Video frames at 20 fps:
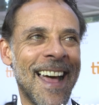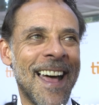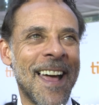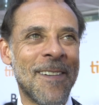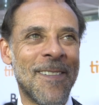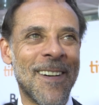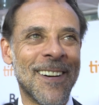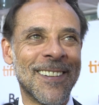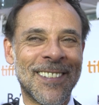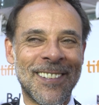
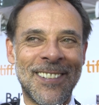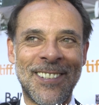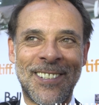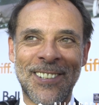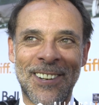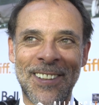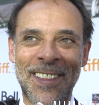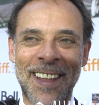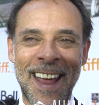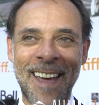I wasn't
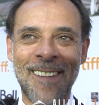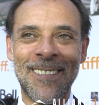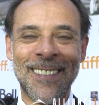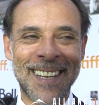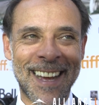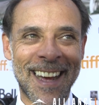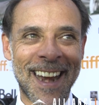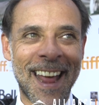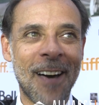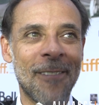sure that I was
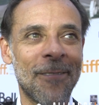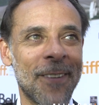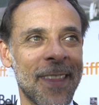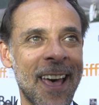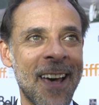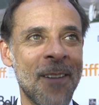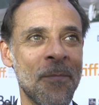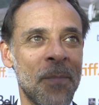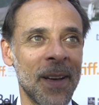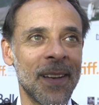cut out for
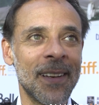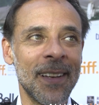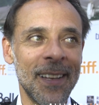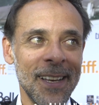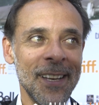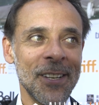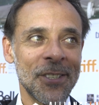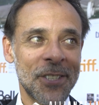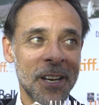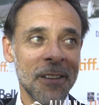that, but
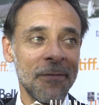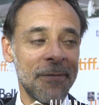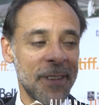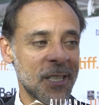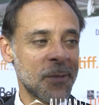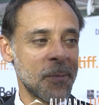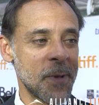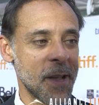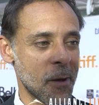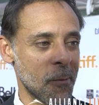she
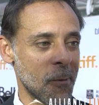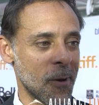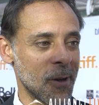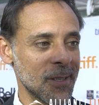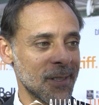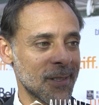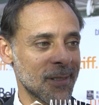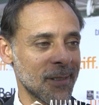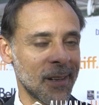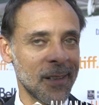convinced me I
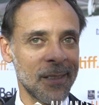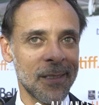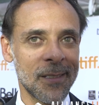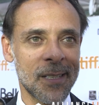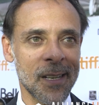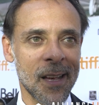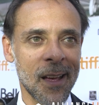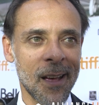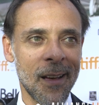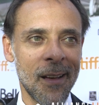was, and
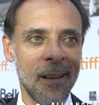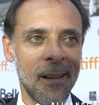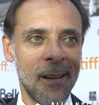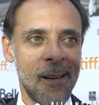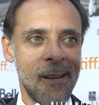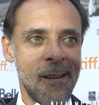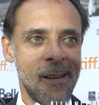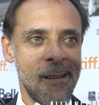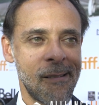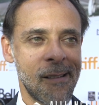uh,
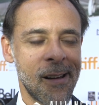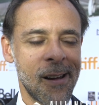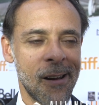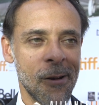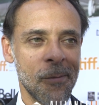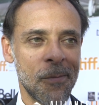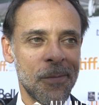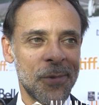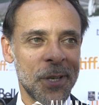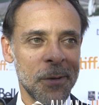I
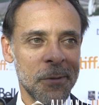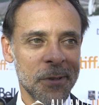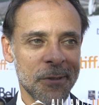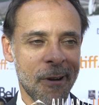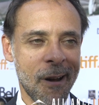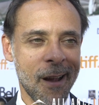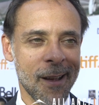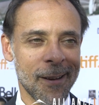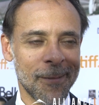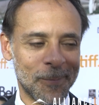hope she was
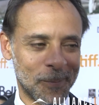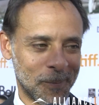right.